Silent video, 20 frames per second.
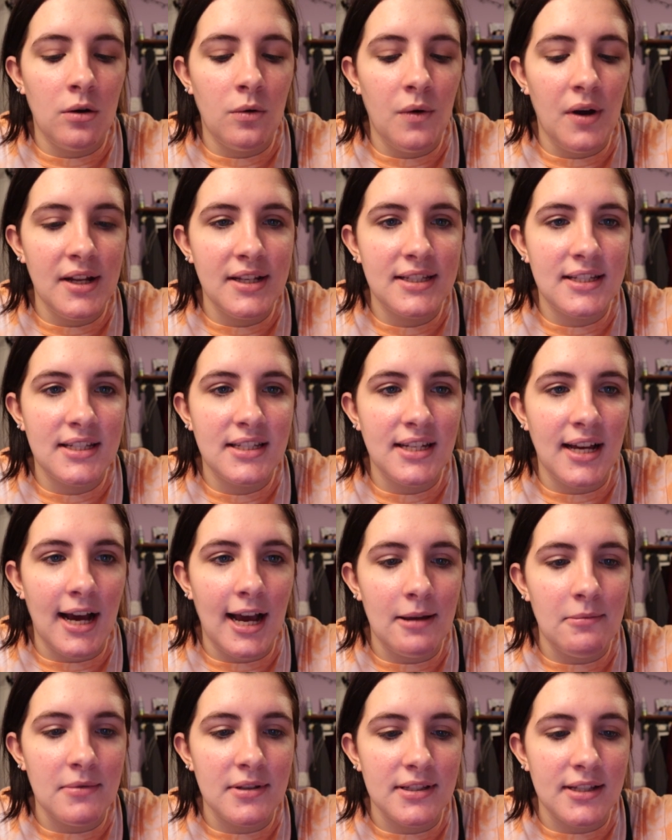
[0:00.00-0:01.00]
What
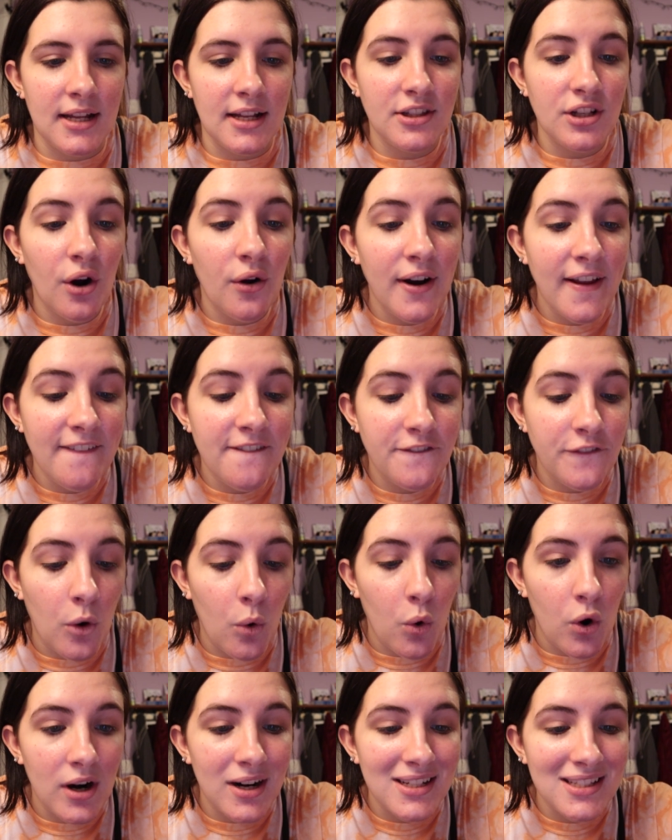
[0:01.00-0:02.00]
time is it? It's already
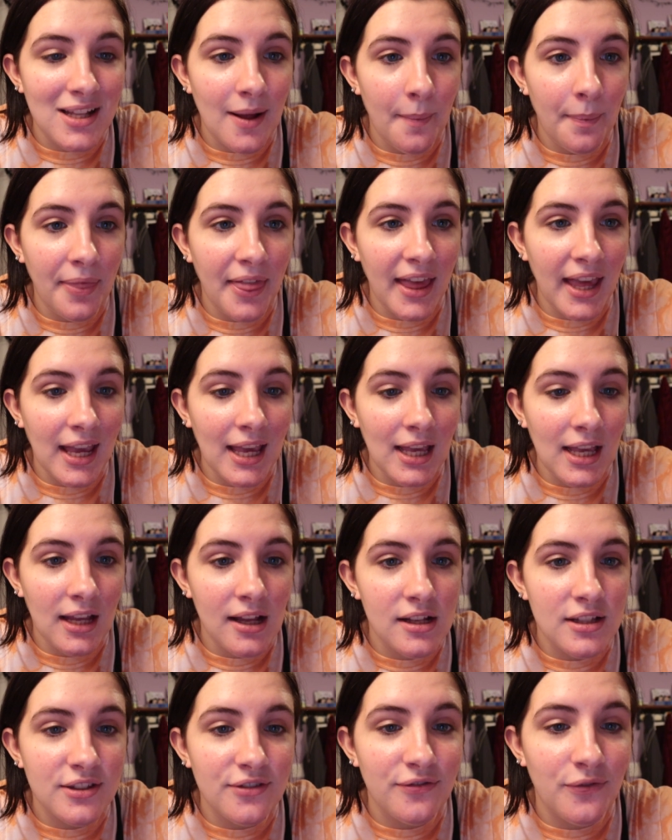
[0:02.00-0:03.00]
4
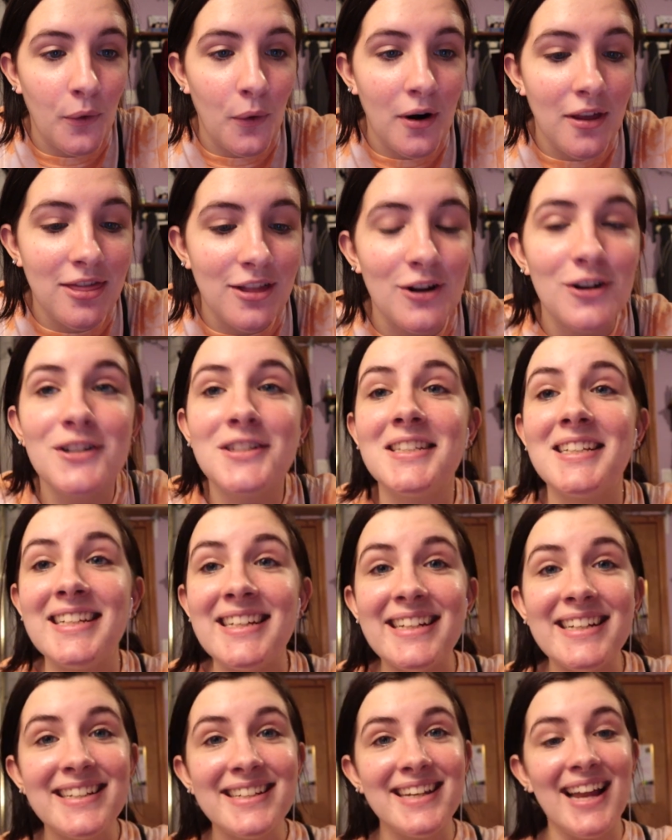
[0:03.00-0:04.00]
something. It's
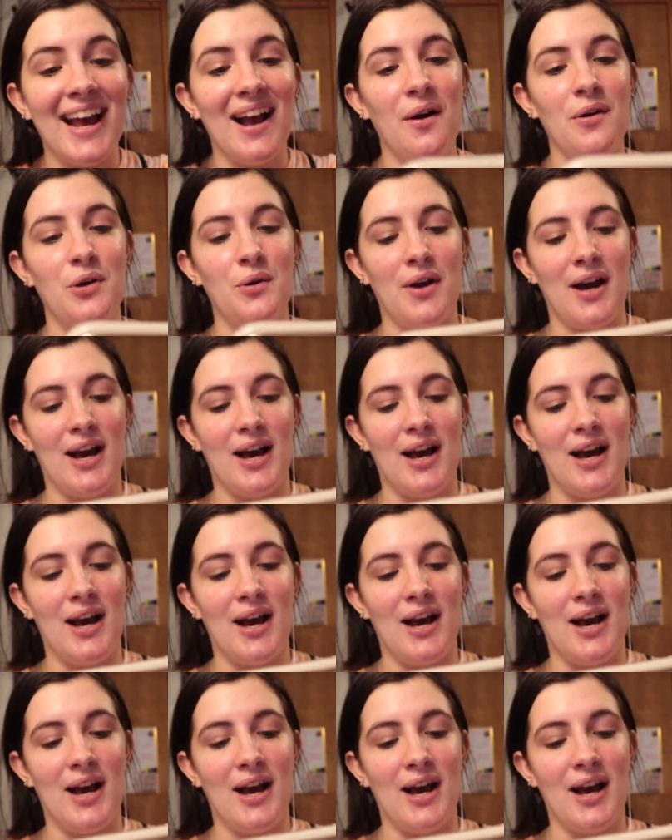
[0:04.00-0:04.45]
4:13 now, you